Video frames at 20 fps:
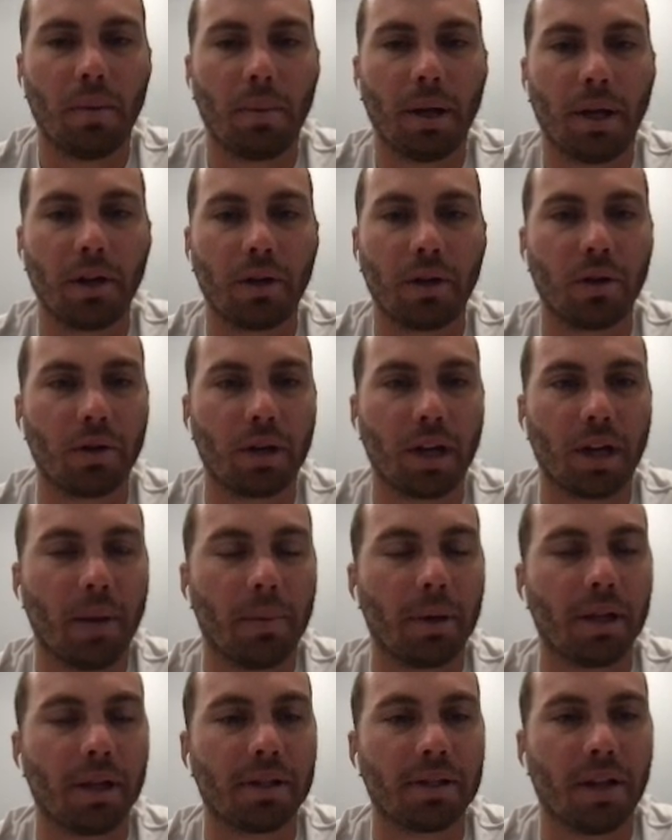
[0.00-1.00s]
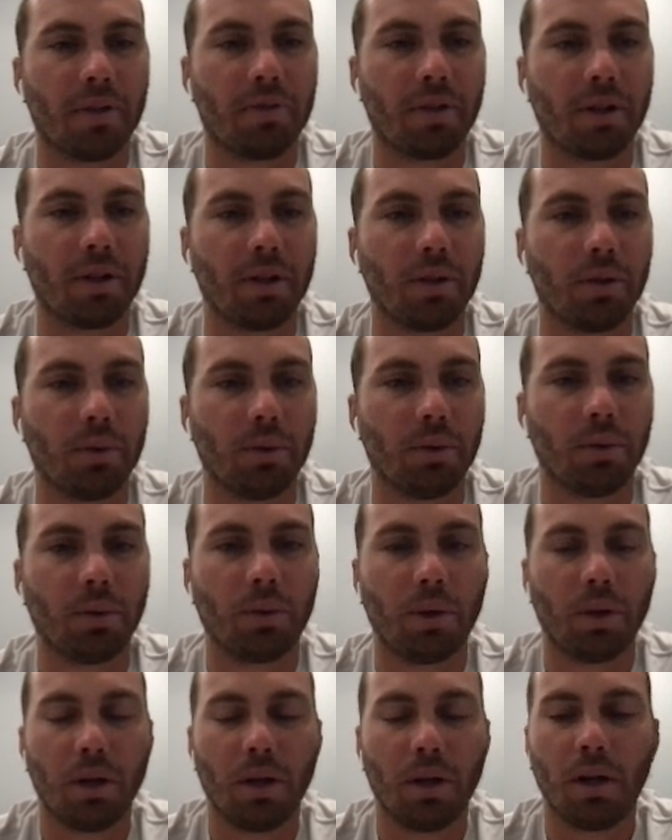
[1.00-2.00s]
Had a good game against
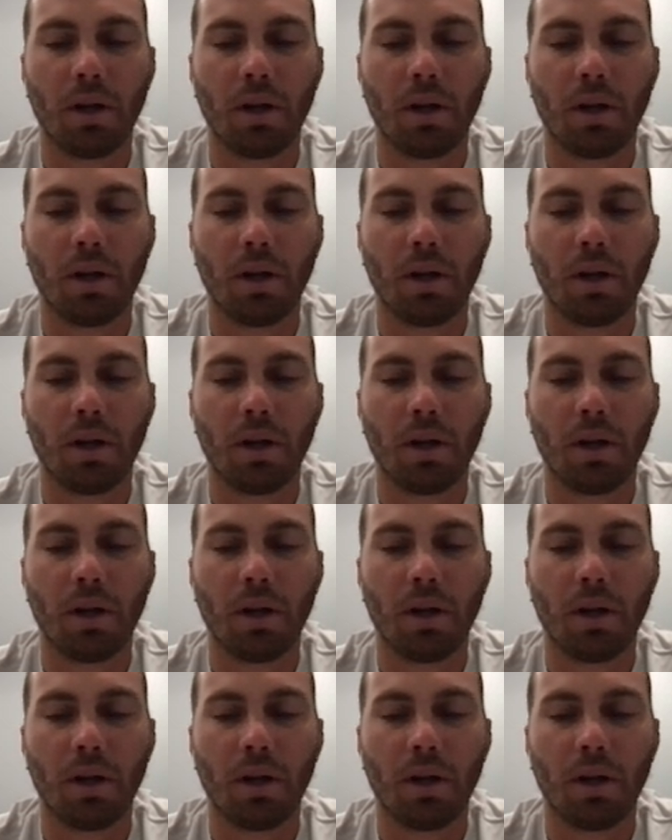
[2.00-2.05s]
FAU.